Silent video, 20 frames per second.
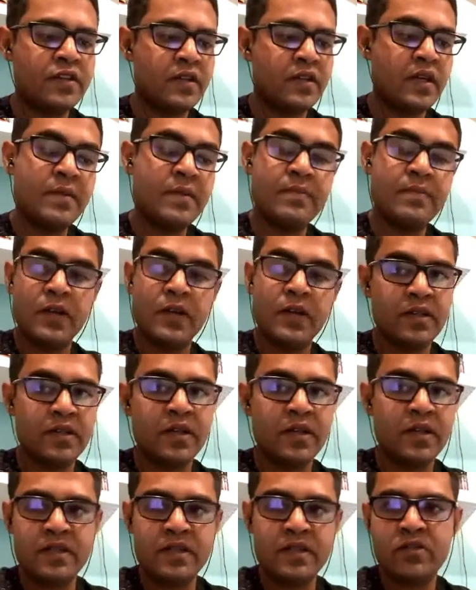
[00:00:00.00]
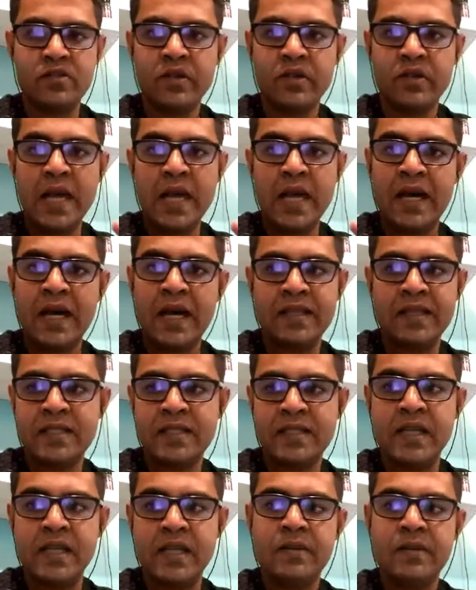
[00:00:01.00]
in percentages. Okay, R is
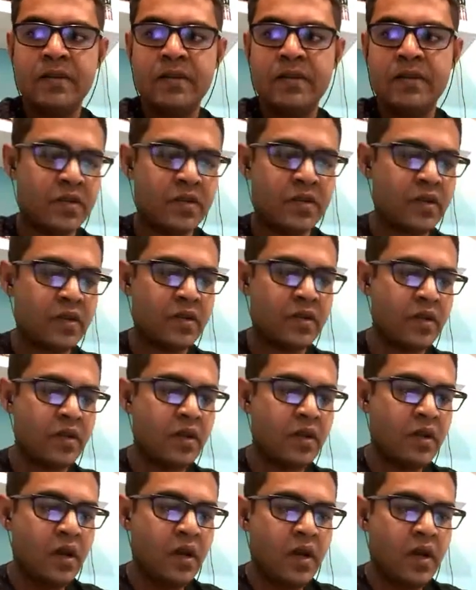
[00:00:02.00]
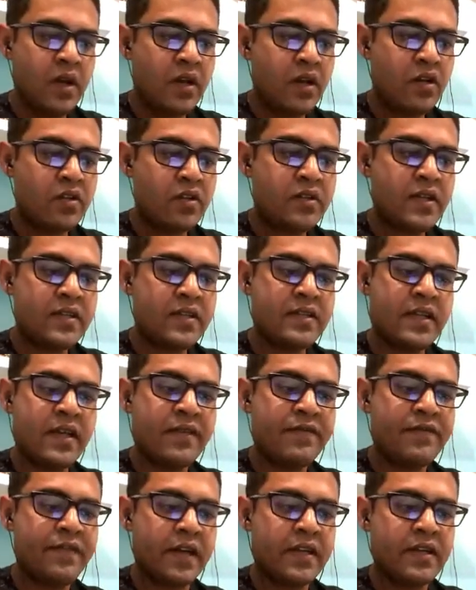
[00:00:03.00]
still in percent. Now they are saying
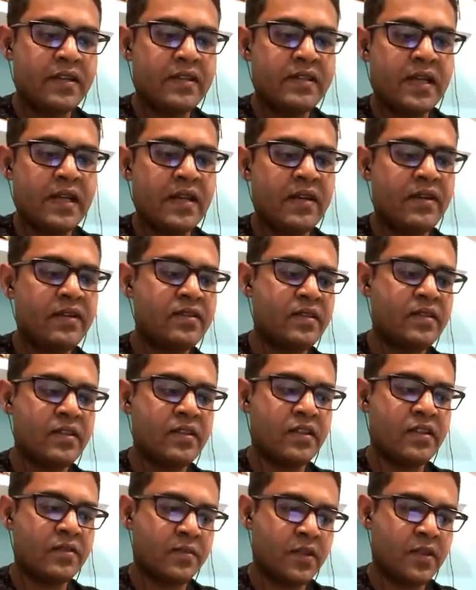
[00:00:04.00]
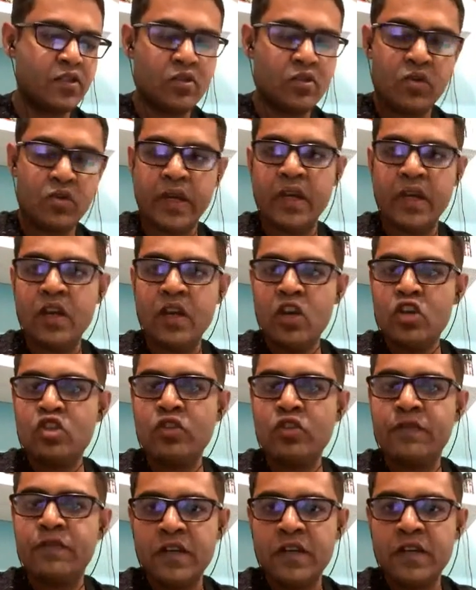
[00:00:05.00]
final salary is this much. Okay,
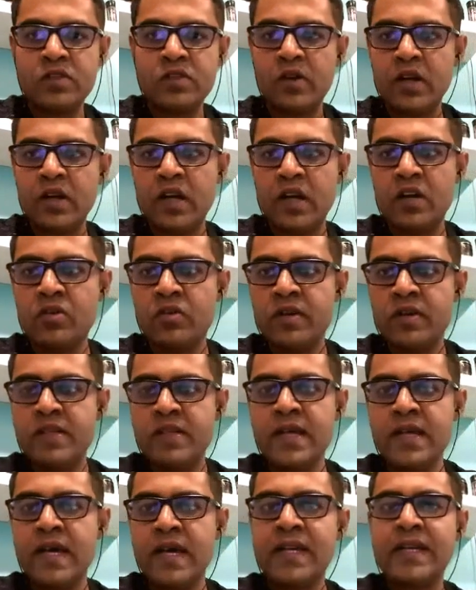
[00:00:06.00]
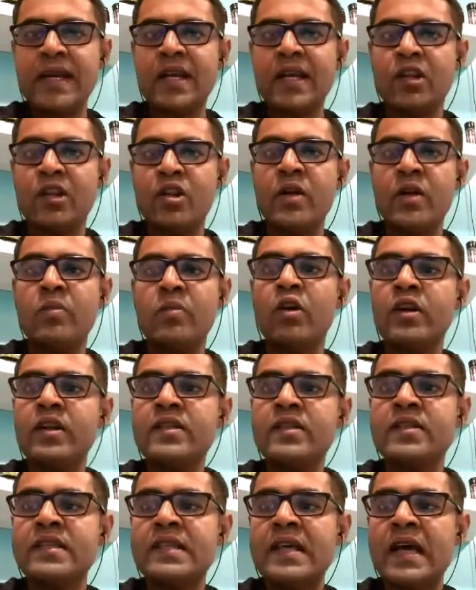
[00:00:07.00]
so first what I'll do is I'll calculate what
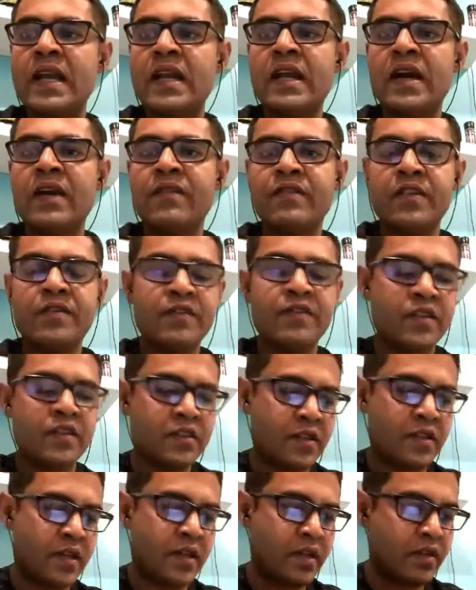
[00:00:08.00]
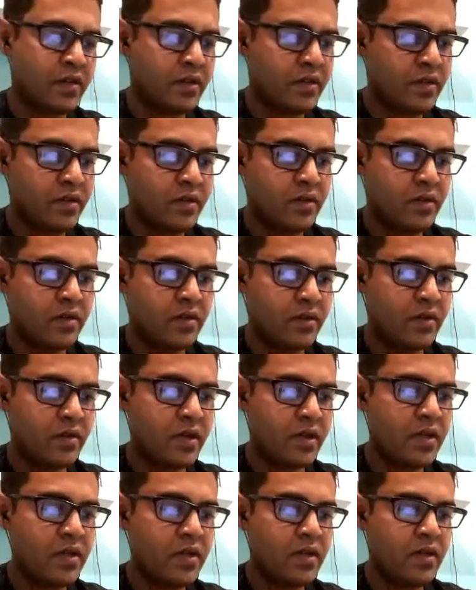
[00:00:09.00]
is the salary after first hike. Okay,
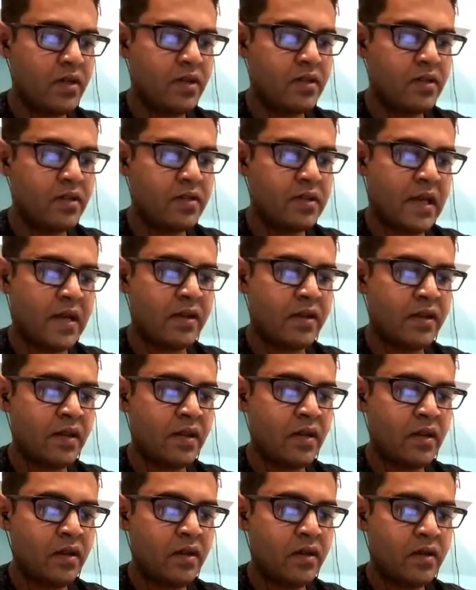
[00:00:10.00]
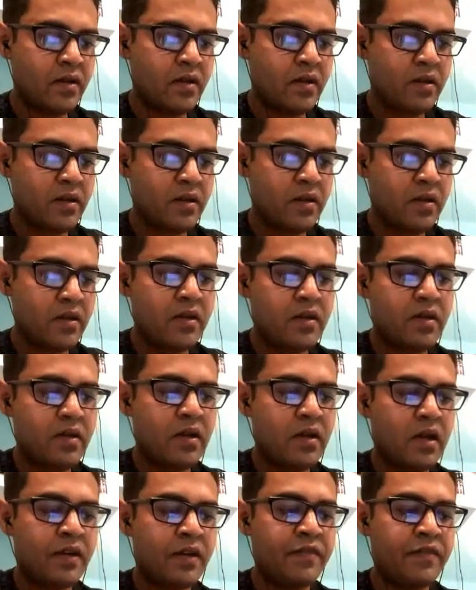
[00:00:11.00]
salary
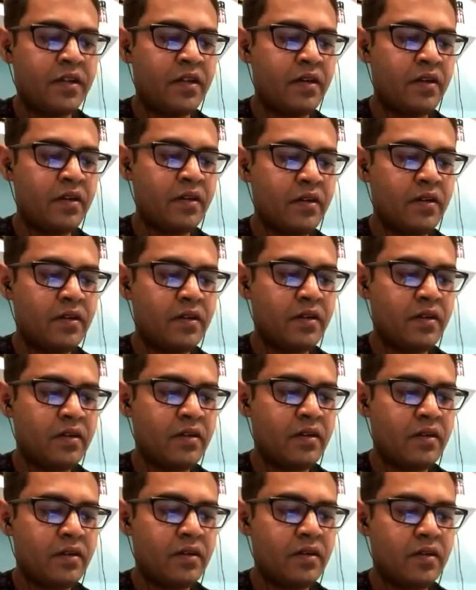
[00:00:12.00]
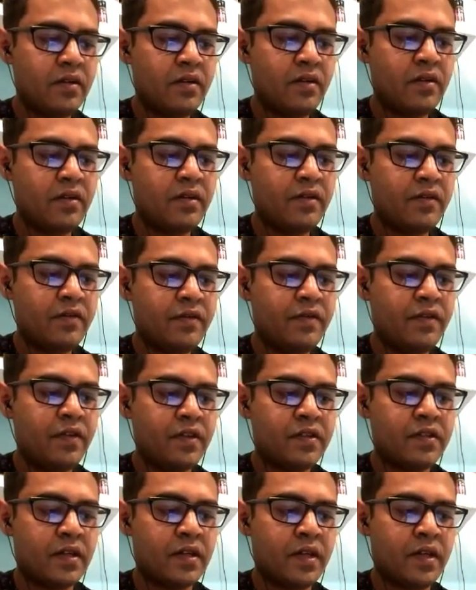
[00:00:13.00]
after
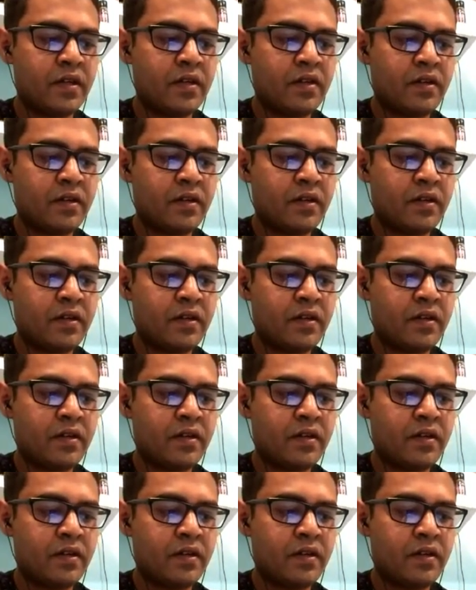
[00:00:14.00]
first hike